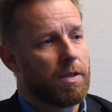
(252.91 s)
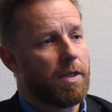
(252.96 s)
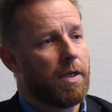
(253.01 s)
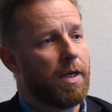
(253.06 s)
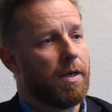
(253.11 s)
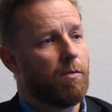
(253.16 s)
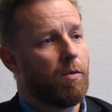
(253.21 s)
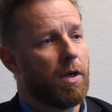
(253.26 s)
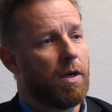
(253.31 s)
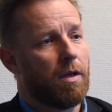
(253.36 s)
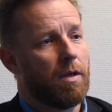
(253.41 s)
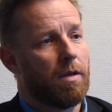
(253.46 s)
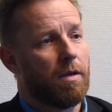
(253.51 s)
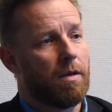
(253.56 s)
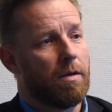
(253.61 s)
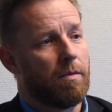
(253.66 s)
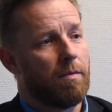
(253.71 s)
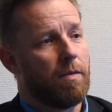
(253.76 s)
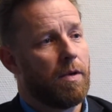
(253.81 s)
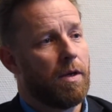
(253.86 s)
And one of
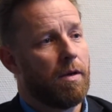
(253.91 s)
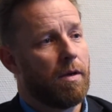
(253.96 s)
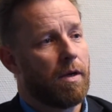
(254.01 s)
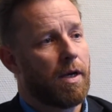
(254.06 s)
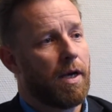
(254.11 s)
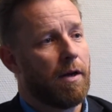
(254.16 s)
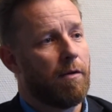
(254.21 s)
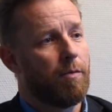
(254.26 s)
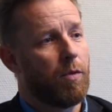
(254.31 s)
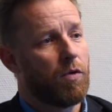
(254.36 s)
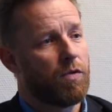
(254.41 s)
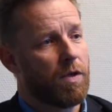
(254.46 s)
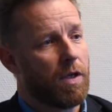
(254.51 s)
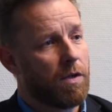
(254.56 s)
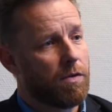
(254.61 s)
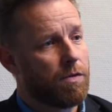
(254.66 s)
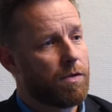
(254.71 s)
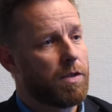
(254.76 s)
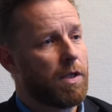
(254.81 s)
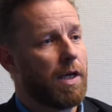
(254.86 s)
the kind of most
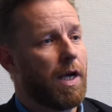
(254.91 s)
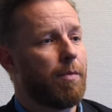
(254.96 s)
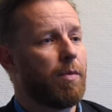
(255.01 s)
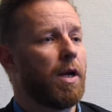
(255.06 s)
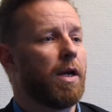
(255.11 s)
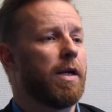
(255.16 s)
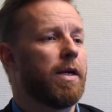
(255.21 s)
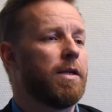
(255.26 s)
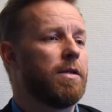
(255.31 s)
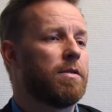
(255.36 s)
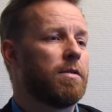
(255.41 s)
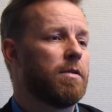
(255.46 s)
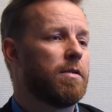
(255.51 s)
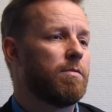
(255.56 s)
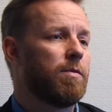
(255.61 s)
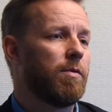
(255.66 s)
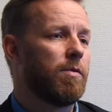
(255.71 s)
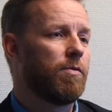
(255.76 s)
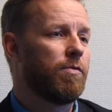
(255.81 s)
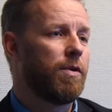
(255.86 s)
interesting applications
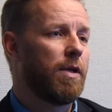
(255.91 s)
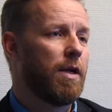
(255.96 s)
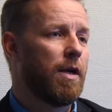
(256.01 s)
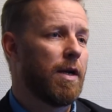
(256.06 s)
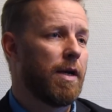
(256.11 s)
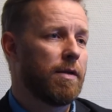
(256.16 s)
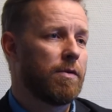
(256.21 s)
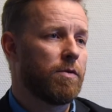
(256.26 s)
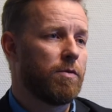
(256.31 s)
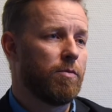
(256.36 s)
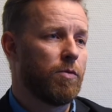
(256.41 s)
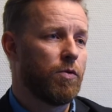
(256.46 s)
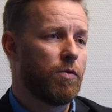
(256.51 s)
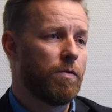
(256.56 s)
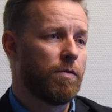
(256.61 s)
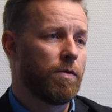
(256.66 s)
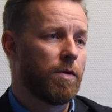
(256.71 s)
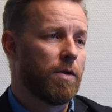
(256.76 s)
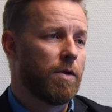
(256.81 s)
we would really like to move